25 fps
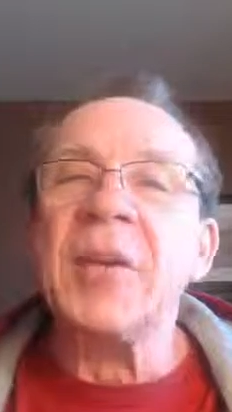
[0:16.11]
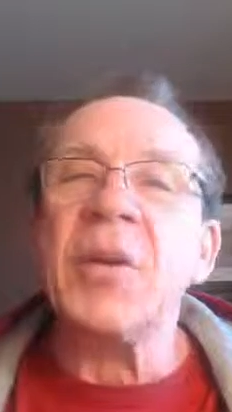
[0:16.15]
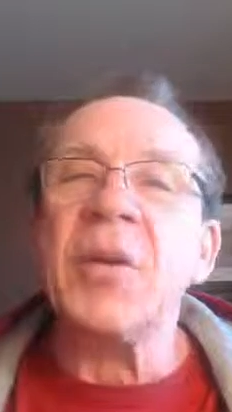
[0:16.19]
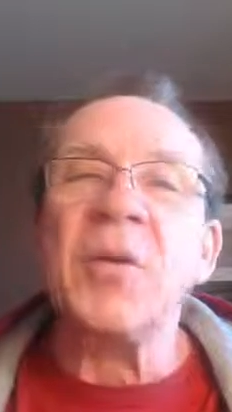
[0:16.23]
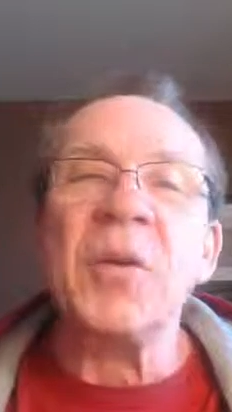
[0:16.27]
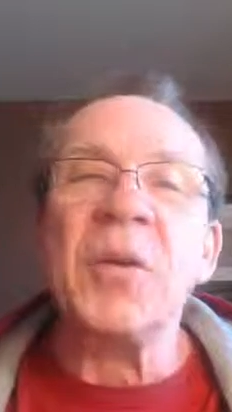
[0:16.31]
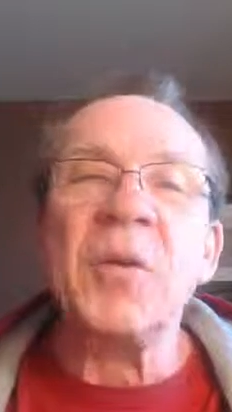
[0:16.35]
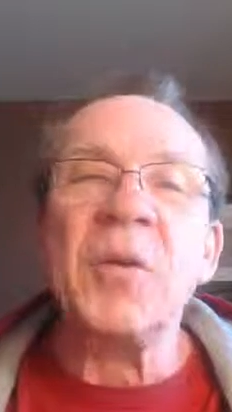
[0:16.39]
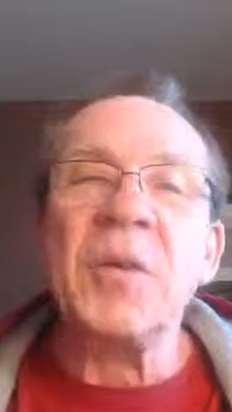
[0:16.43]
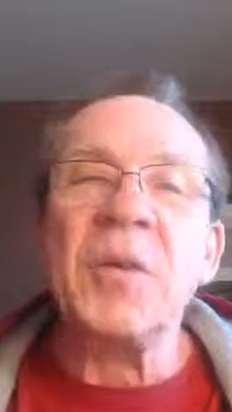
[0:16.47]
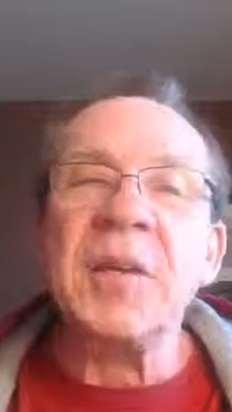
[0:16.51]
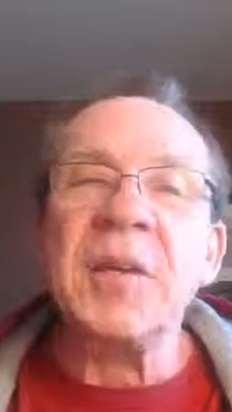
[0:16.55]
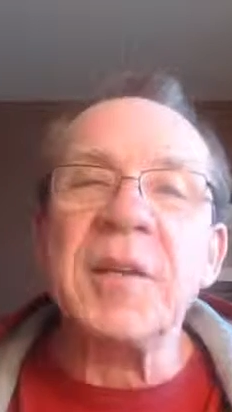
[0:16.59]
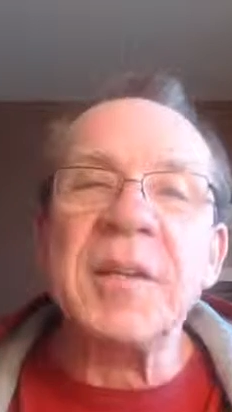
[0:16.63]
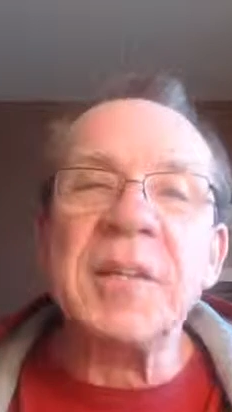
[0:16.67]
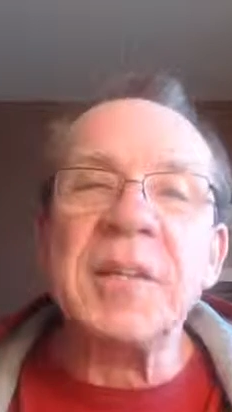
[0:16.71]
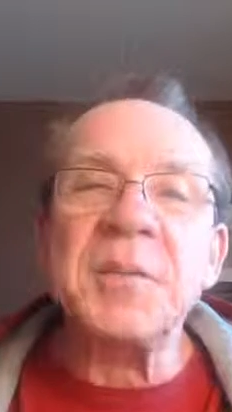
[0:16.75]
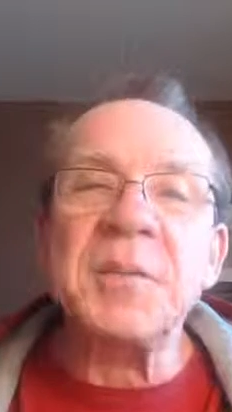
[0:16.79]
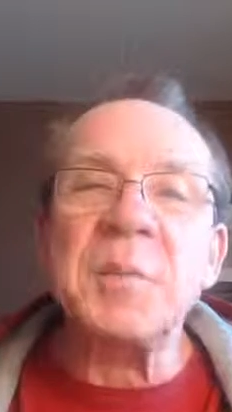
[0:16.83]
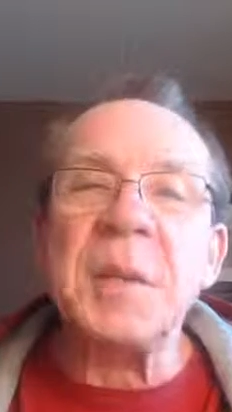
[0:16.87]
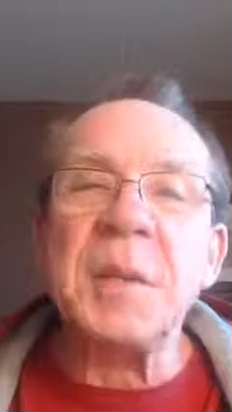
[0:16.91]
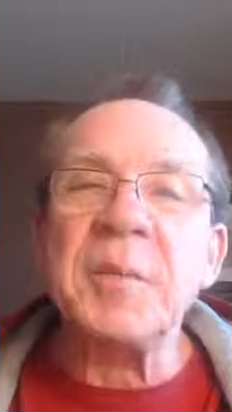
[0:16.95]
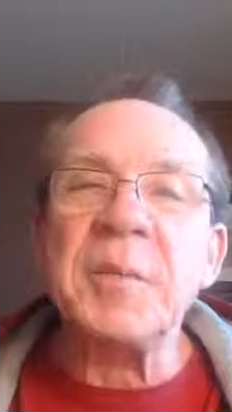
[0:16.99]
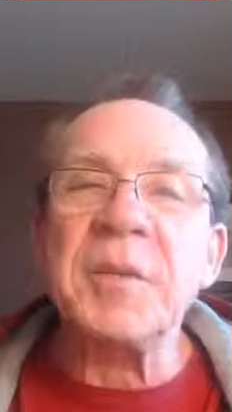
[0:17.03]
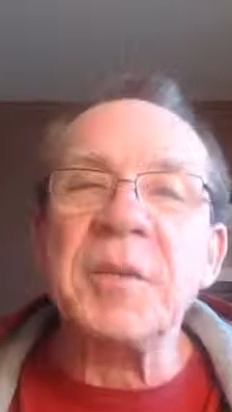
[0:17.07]
Don't go into
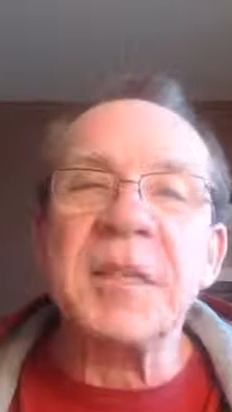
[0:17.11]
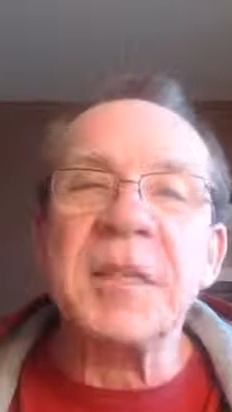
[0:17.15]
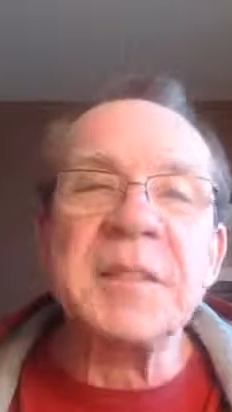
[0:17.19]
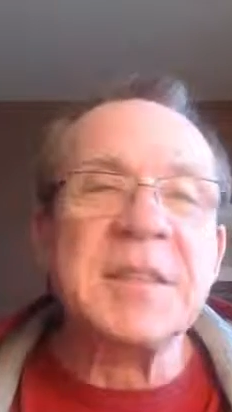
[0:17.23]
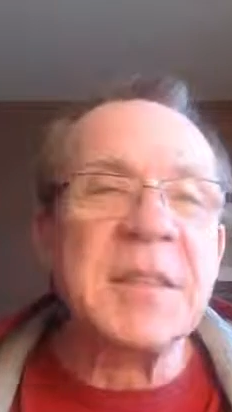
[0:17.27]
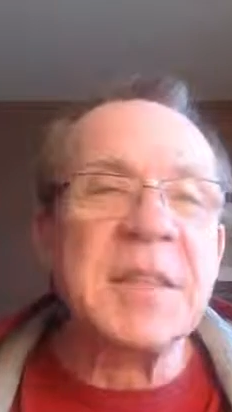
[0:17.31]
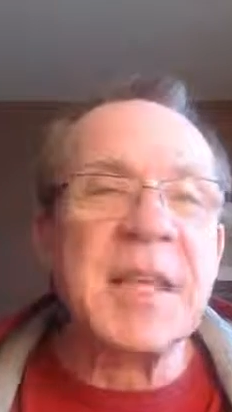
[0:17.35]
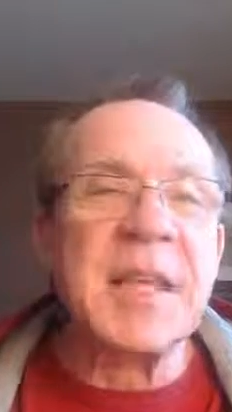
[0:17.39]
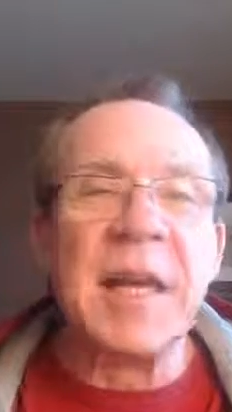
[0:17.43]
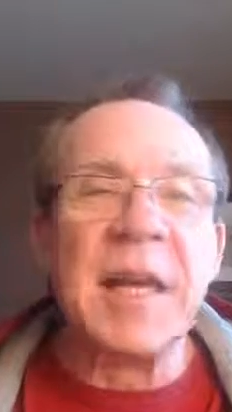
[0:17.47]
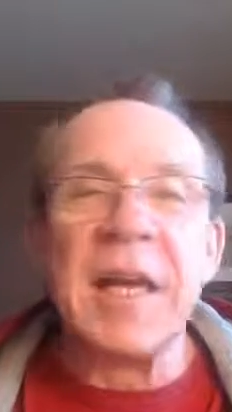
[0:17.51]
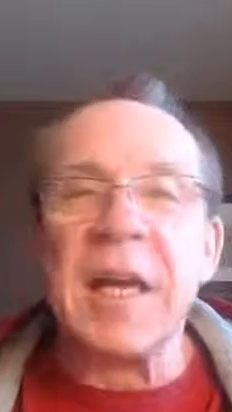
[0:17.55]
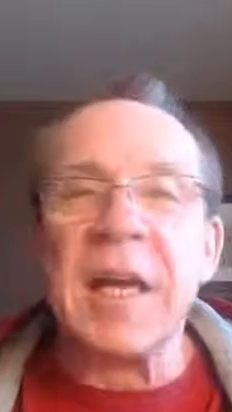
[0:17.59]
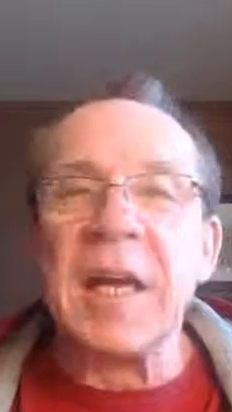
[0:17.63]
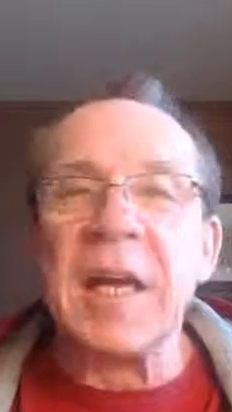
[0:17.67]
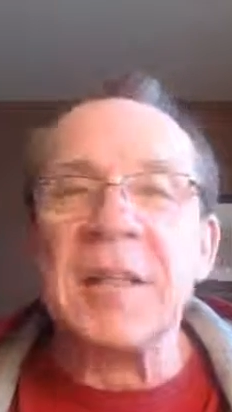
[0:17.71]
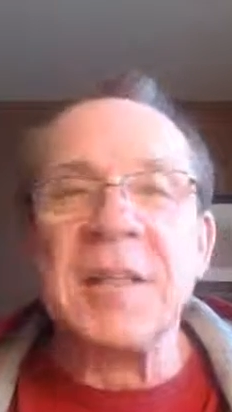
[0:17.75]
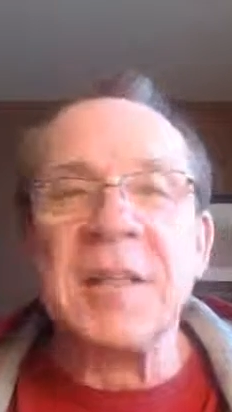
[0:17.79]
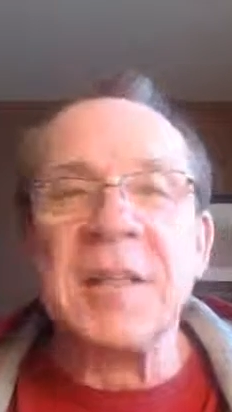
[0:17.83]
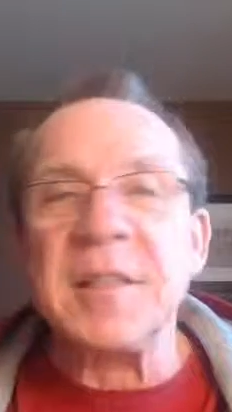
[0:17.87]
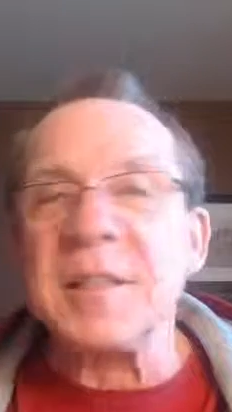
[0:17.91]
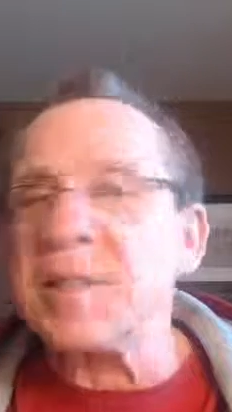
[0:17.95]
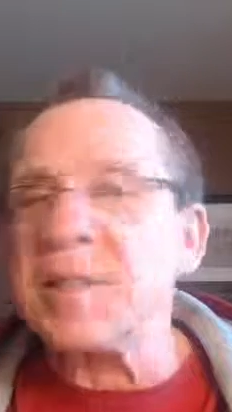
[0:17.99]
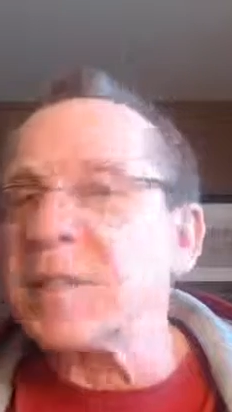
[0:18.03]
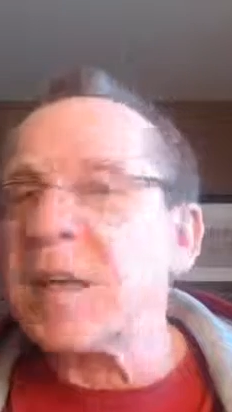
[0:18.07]
these people that say they
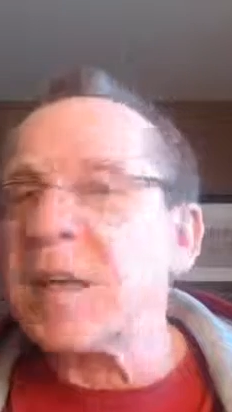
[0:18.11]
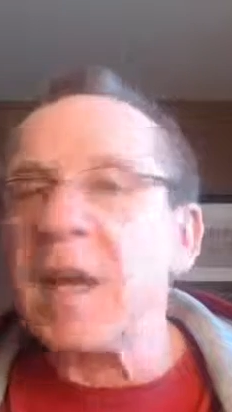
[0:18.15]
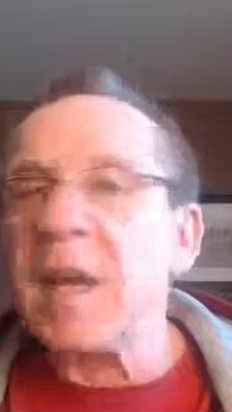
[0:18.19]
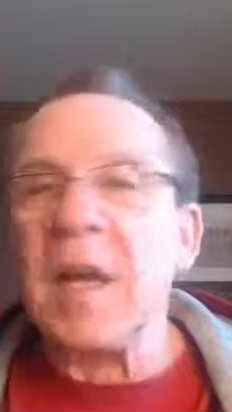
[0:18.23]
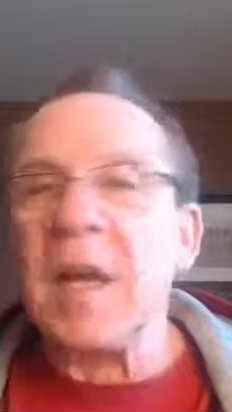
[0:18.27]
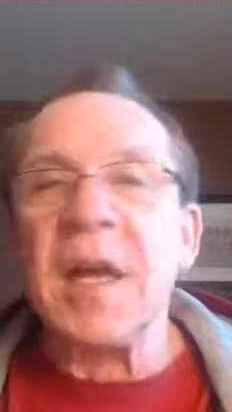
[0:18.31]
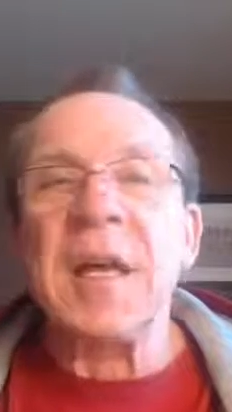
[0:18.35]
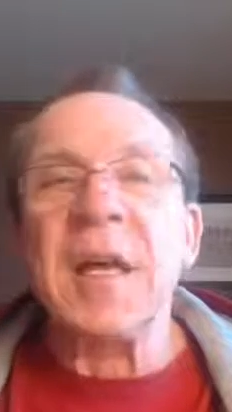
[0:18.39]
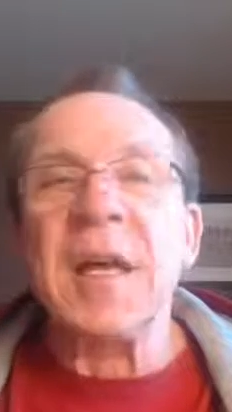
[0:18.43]
got this